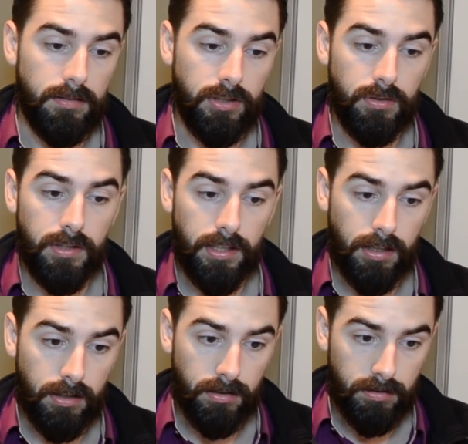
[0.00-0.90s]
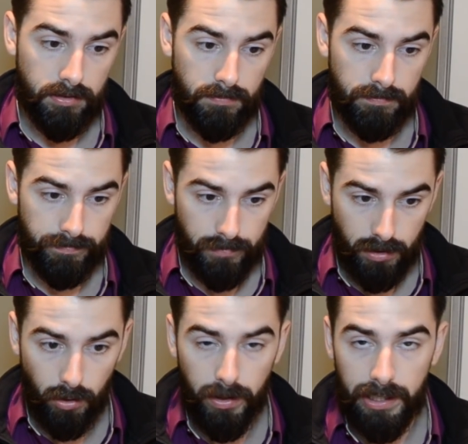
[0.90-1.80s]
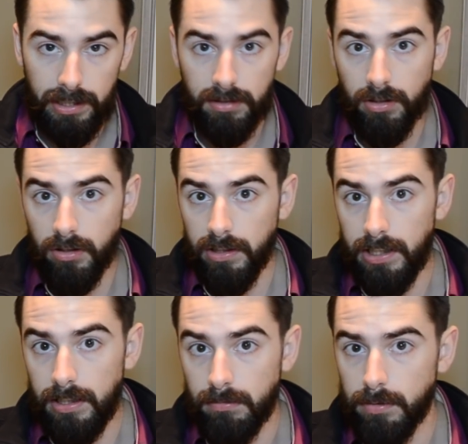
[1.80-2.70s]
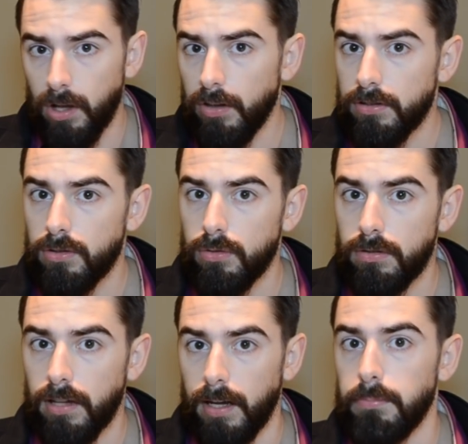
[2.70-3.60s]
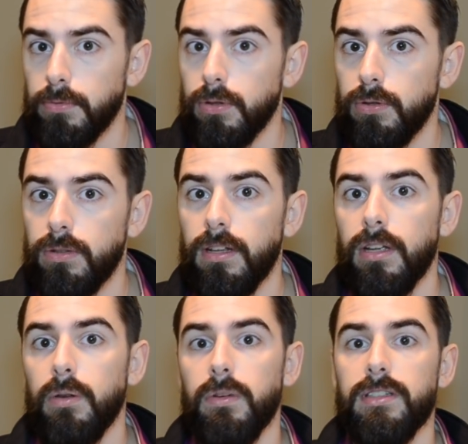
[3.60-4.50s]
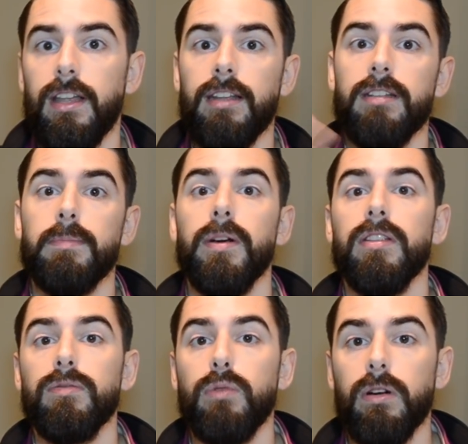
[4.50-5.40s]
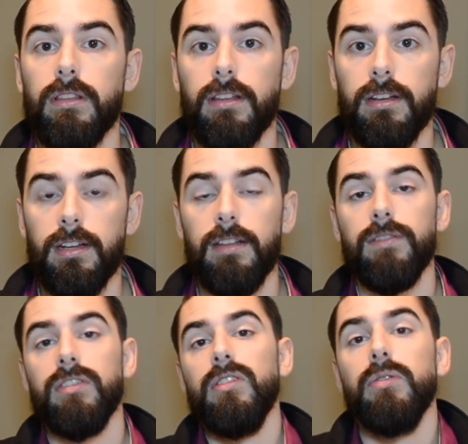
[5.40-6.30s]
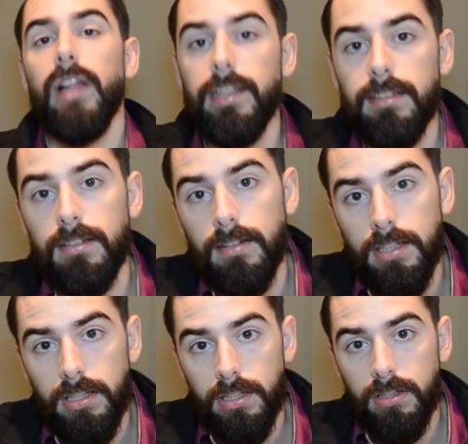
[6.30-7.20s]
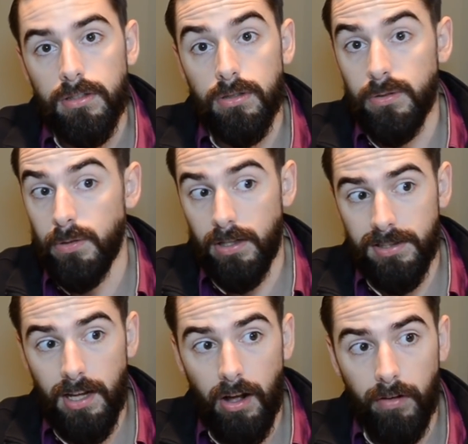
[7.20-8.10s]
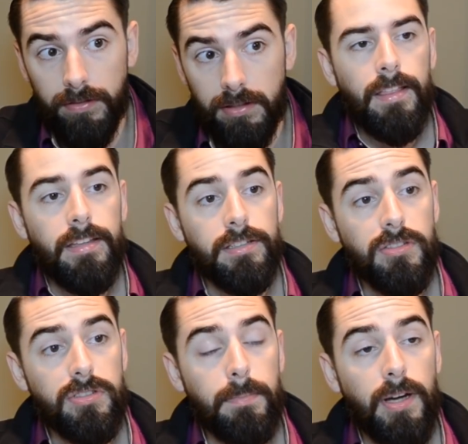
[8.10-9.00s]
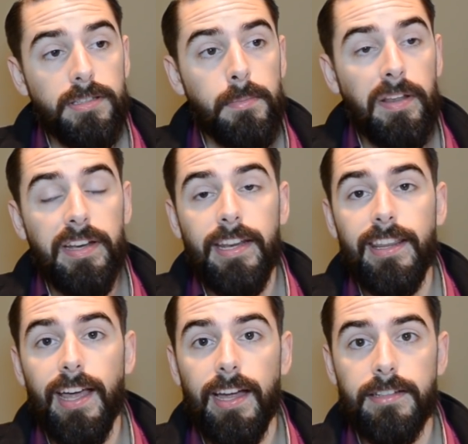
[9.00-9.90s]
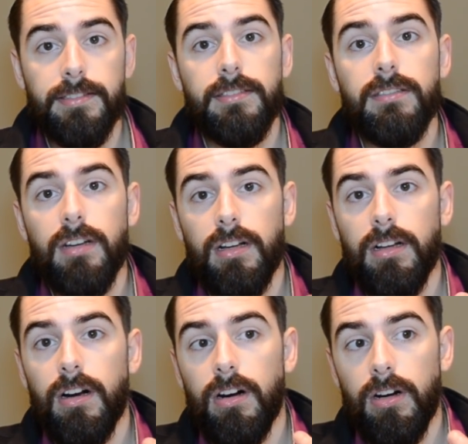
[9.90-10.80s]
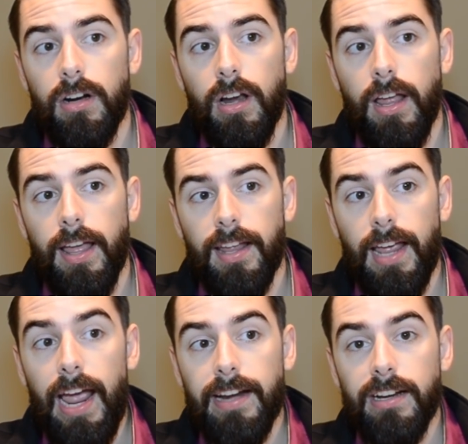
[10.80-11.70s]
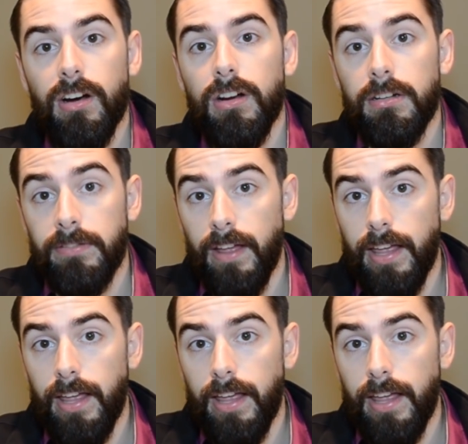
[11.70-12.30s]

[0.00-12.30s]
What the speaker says: unique, going internally solitude type rune, which then springs forth and gives new light to ourselves. There's also the possibility that our adding on of